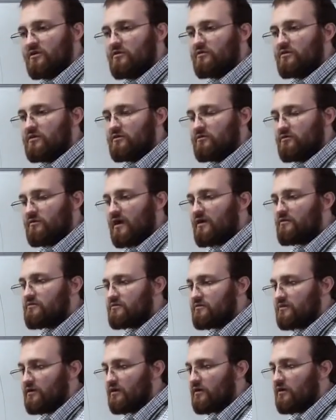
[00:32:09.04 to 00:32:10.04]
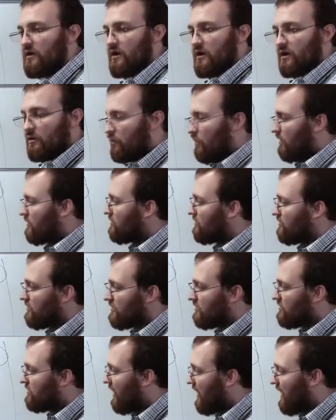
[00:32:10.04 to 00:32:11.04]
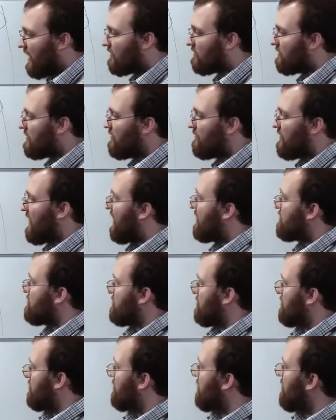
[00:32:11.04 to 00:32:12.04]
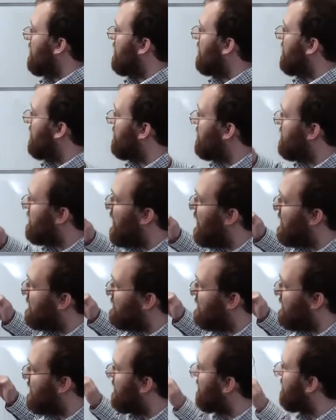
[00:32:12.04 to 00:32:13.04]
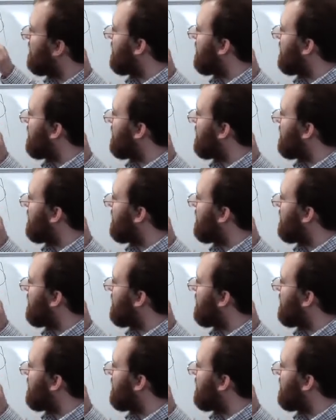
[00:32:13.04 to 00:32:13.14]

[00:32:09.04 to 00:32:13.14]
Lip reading: token crowd sale, one could entirely imagine the idea